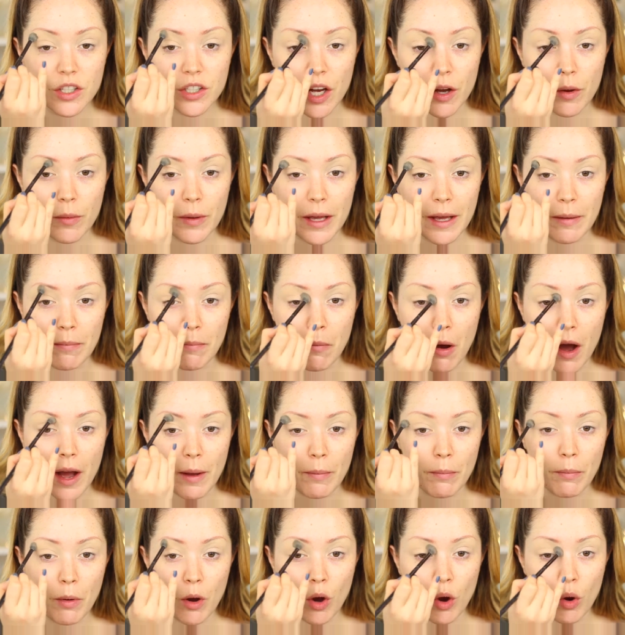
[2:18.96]
so it
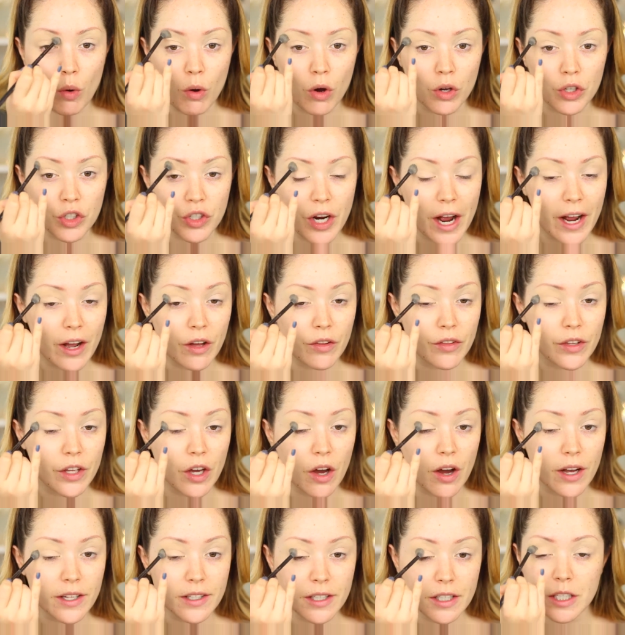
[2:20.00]
might pull or drag on the
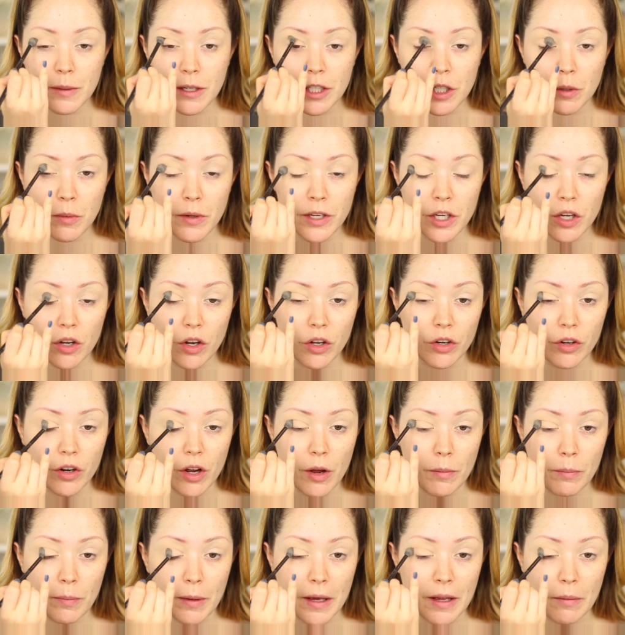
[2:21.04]
eyes, especially when you're going
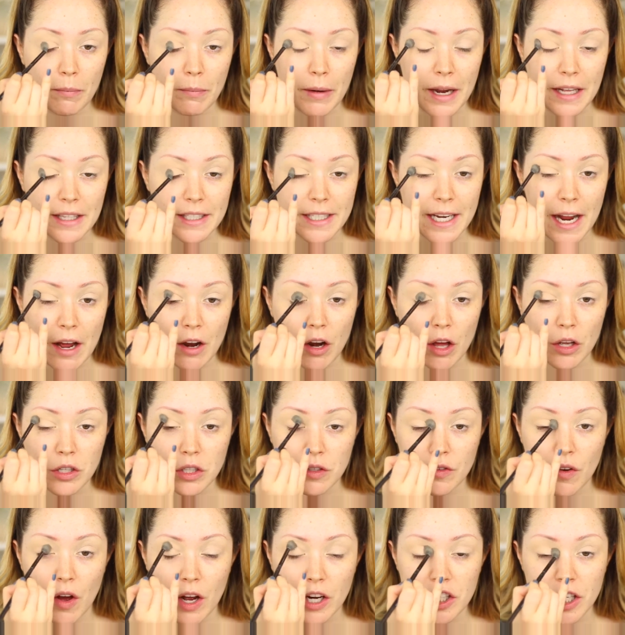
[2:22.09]
to be blending out
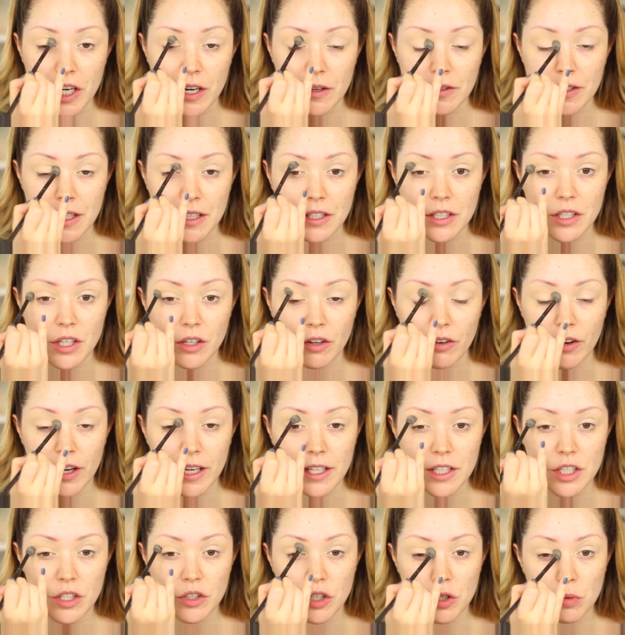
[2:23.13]
loads of eyeshadows into the
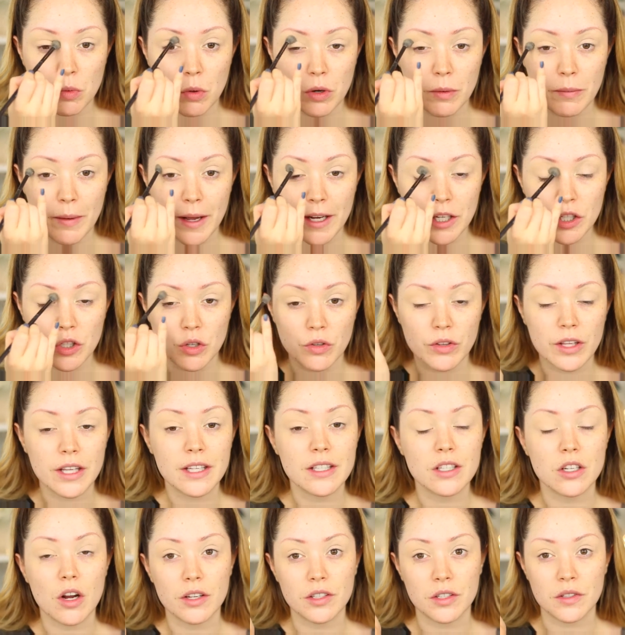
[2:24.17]
crease. You just want to make sure that
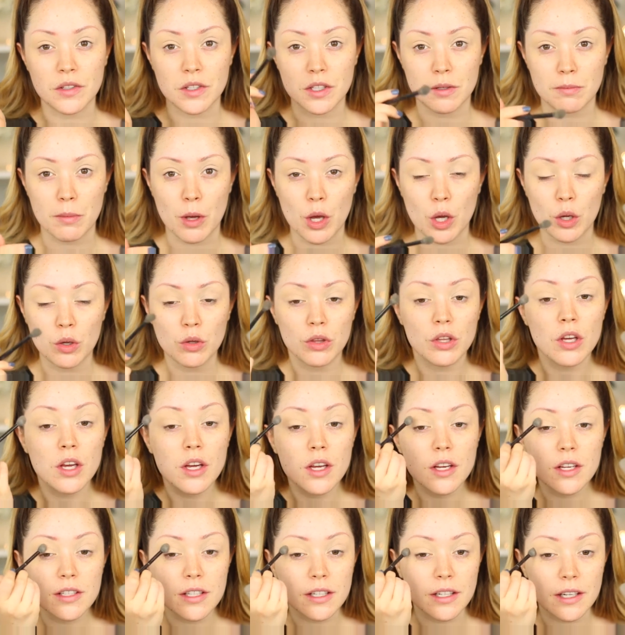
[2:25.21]
it's nice and smooth
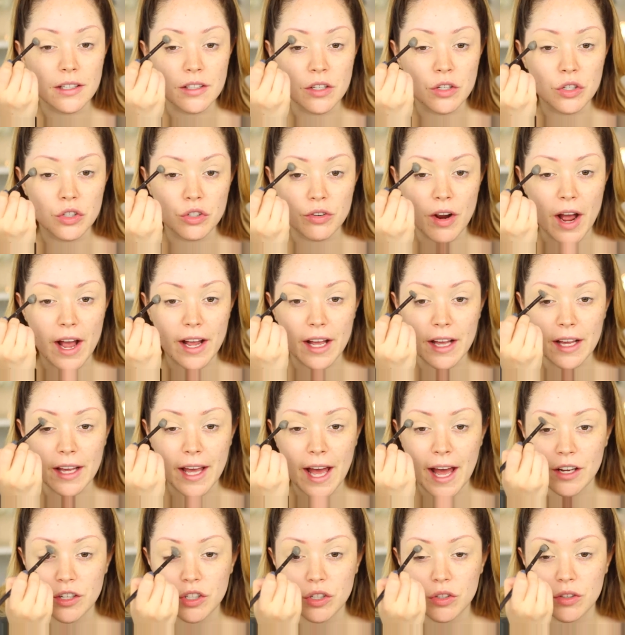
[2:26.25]
so it doesn't drag and
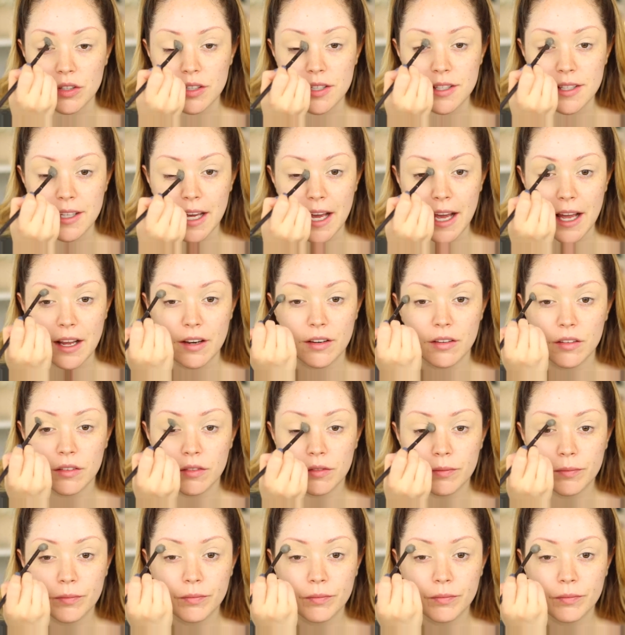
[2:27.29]
catch on the skin.